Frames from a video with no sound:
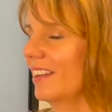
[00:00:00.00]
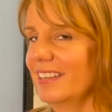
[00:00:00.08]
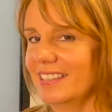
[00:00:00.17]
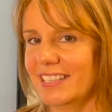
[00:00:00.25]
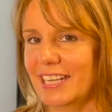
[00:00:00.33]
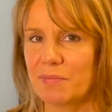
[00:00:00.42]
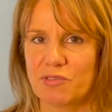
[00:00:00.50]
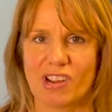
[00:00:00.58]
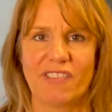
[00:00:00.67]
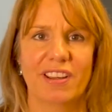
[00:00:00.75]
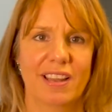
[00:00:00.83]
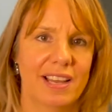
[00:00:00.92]
Team
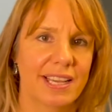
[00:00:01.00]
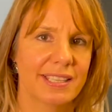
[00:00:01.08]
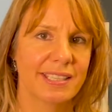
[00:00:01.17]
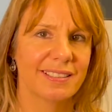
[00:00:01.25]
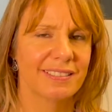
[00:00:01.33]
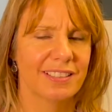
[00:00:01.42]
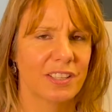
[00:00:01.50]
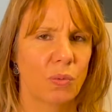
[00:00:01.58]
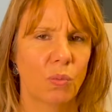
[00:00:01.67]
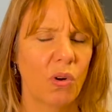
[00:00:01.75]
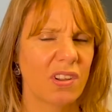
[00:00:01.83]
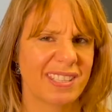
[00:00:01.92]
traffic lights.
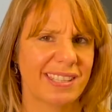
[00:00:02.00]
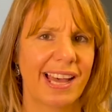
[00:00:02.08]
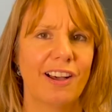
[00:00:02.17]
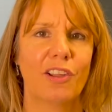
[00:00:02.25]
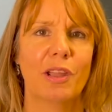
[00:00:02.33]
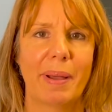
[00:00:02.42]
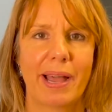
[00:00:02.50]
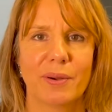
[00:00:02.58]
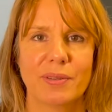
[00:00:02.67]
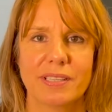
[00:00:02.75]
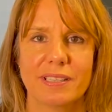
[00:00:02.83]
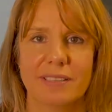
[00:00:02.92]
What's that all about?